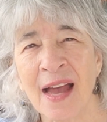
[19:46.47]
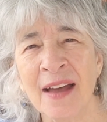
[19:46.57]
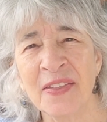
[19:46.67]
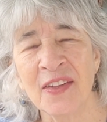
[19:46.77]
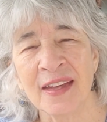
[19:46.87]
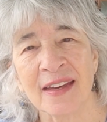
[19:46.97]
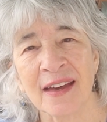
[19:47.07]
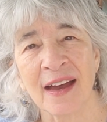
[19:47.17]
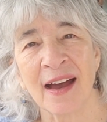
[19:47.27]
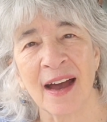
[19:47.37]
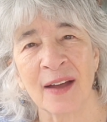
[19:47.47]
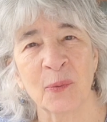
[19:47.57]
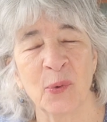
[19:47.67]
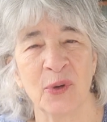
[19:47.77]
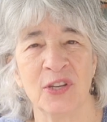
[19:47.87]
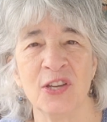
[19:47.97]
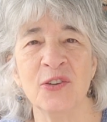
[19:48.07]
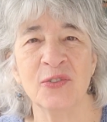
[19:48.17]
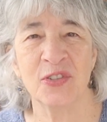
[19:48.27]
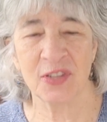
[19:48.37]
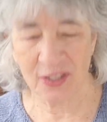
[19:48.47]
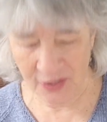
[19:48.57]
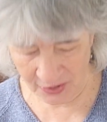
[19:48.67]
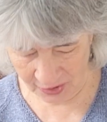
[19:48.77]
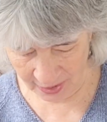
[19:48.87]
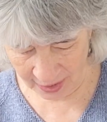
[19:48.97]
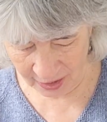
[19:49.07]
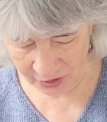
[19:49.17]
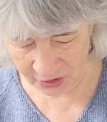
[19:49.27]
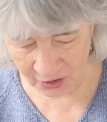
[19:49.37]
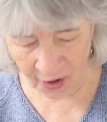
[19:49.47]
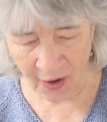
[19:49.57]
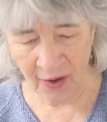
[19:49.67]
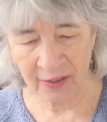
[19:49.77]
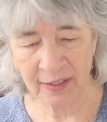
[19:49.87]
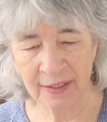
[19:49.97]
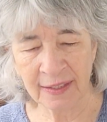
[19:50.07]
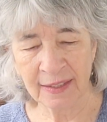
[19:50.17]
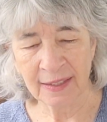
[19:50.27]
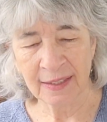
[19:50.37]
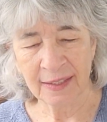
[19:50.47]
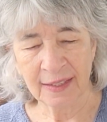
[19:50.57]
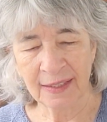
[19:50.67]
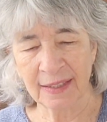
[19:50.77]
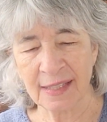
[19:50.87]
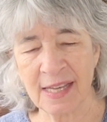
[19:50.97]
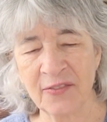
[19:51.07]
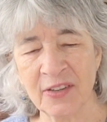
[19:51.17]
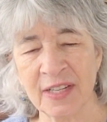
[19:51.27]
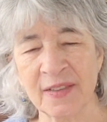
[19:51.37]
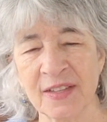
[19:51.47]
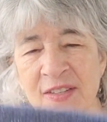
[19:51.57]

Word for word: I think I would use this shawl even in the